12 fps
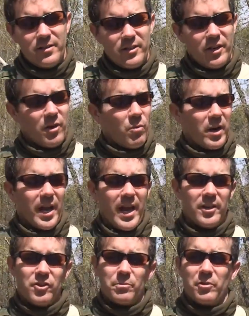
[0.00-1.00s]
You don't want to
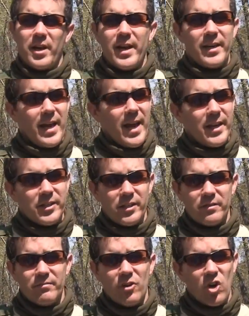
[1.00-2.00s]
end your playing
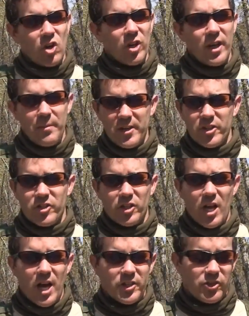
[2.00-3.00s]
days early because you
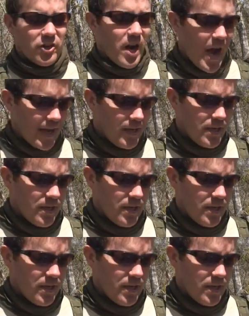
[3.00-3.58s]
lost your eye.